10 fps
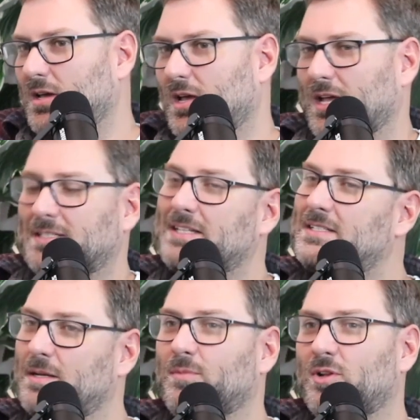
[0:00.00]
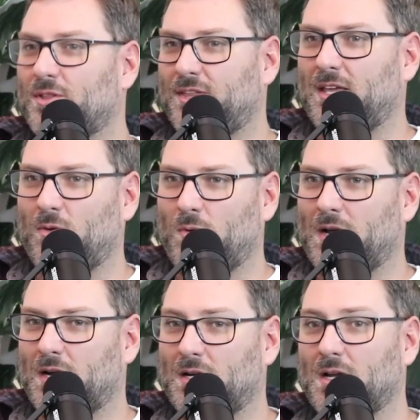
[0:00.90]
it's a similar thing
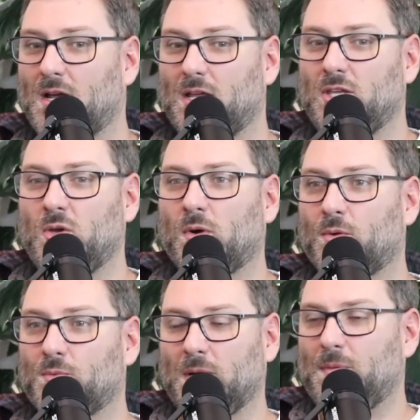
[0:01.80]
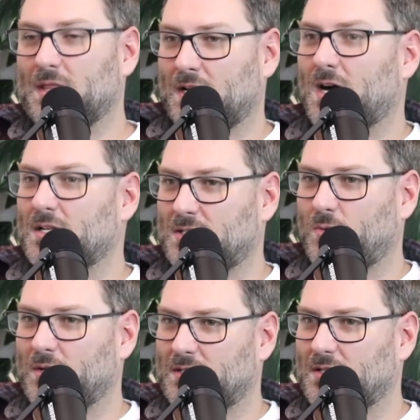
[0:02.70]
where you are reaping the
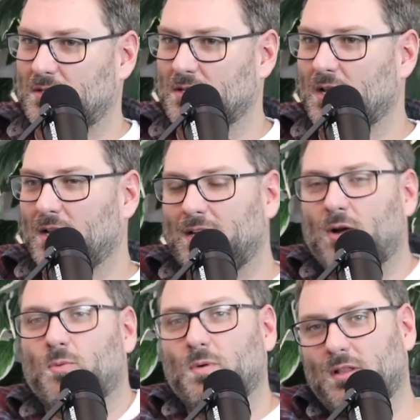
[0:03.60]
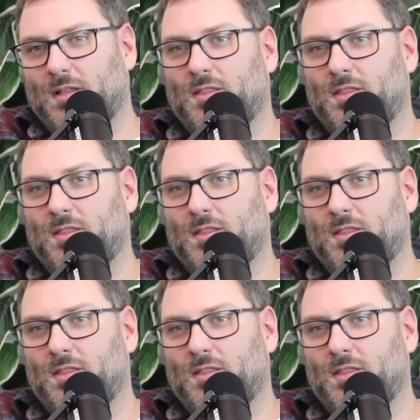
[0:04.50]
consequences. Right. Now, really,